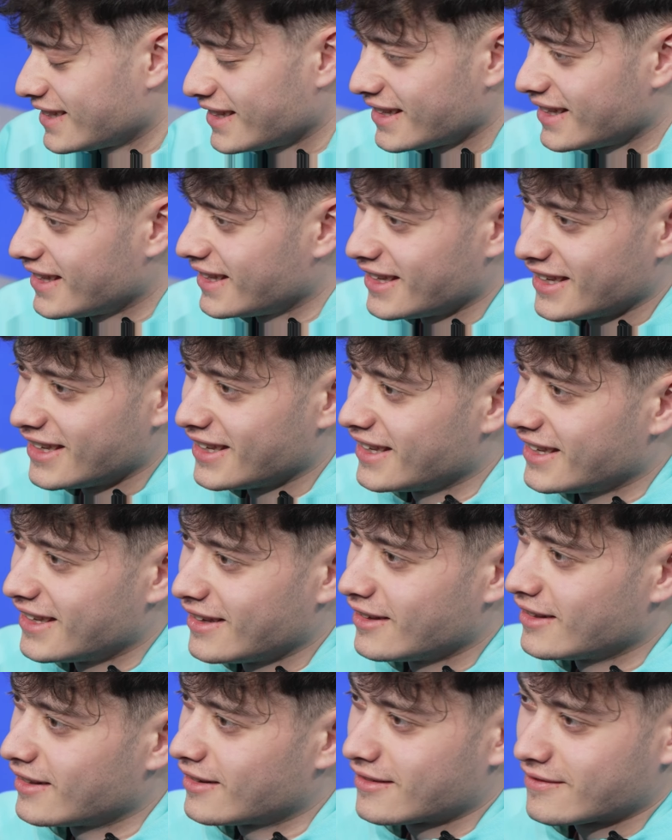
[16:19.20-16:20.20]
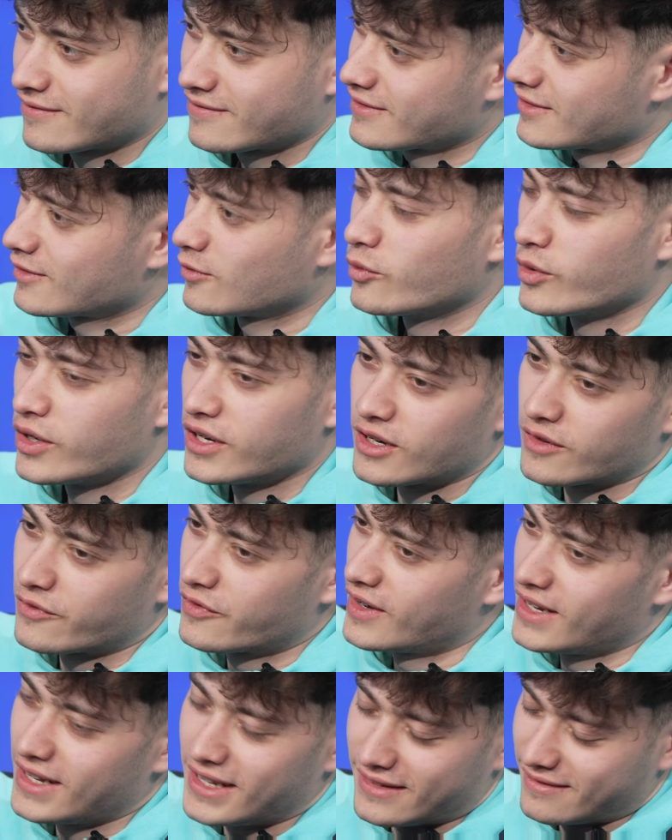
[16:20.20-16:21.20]
uh, uh, winner
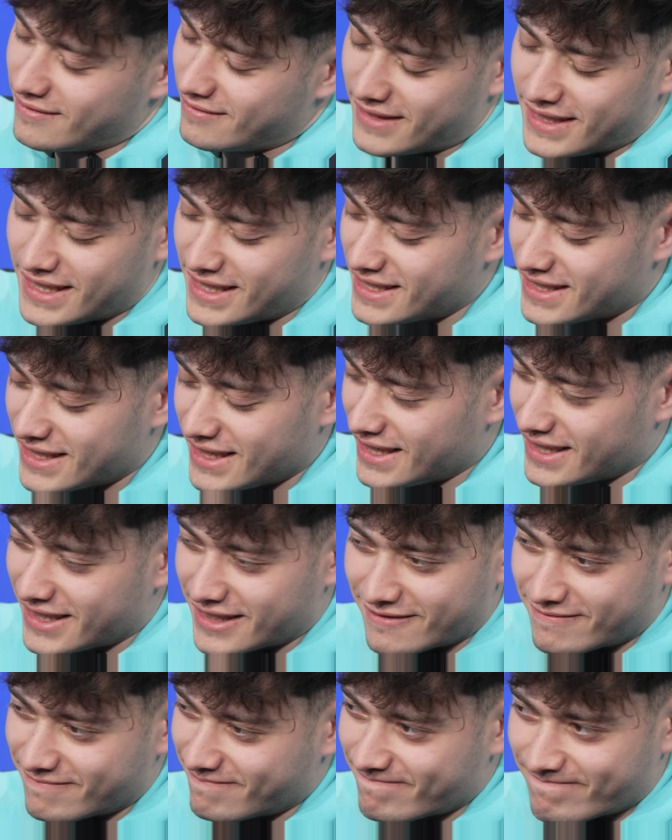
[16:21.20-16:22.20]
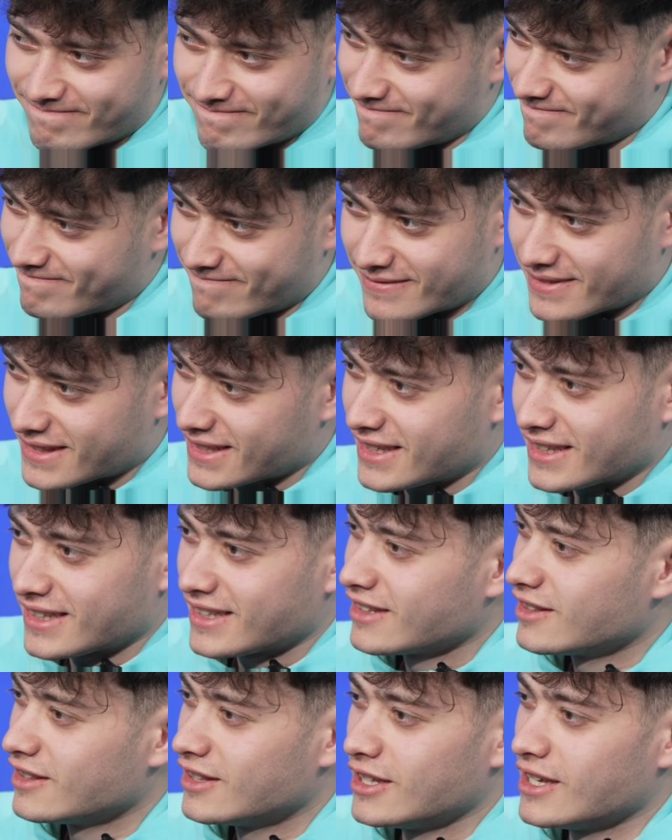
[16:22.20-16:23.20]
feeling. It's like
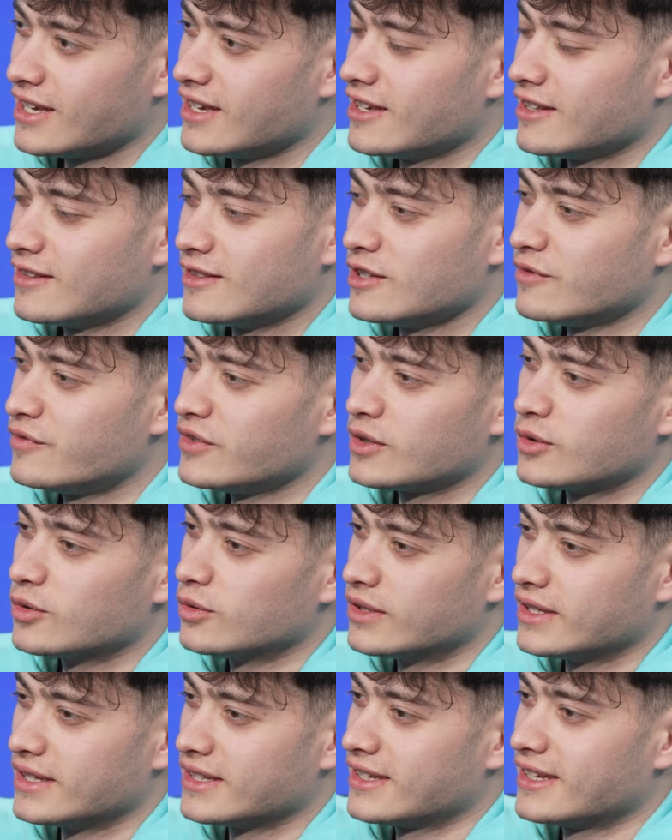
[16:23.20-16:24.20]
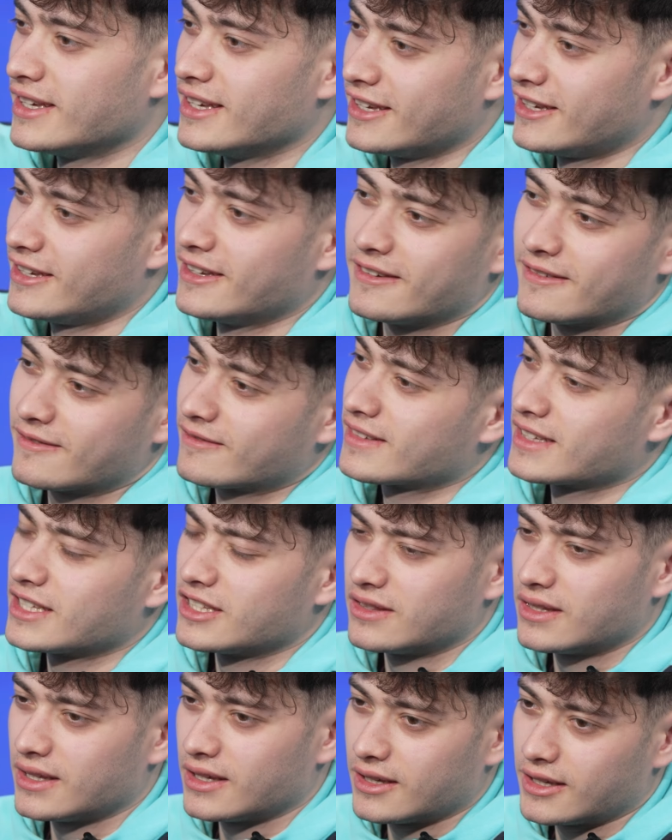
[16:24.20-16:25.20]
the, uh, difficult the
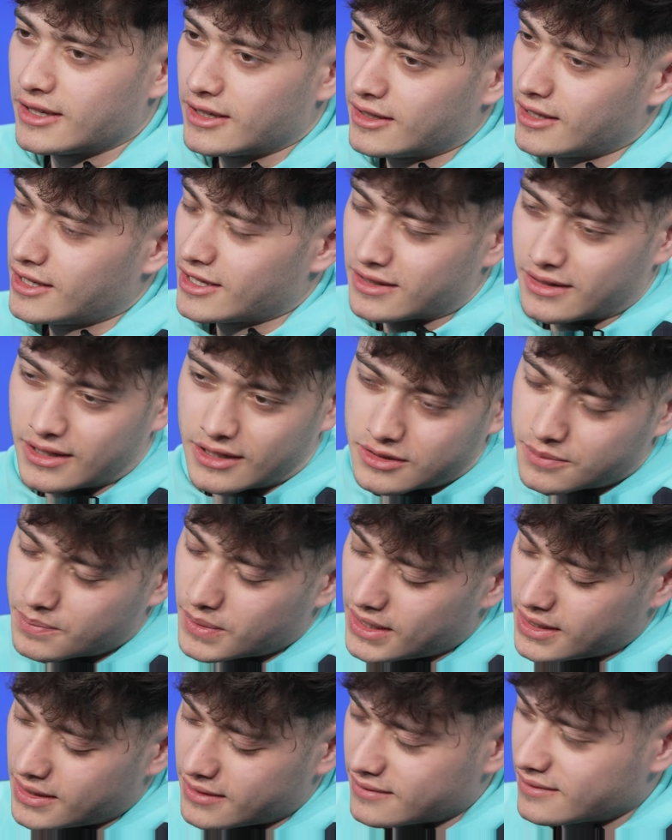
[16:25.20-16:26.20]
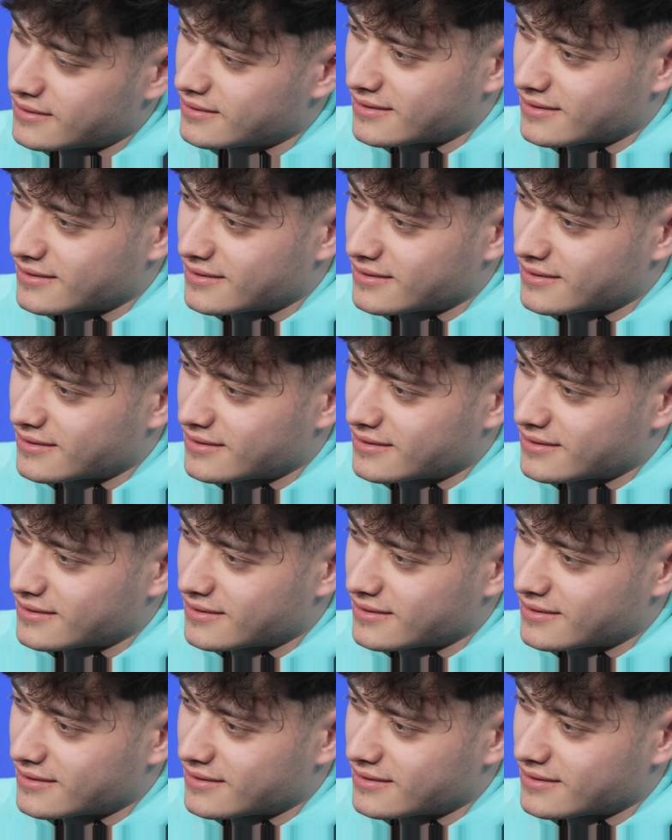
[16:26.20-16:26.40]
the, explain.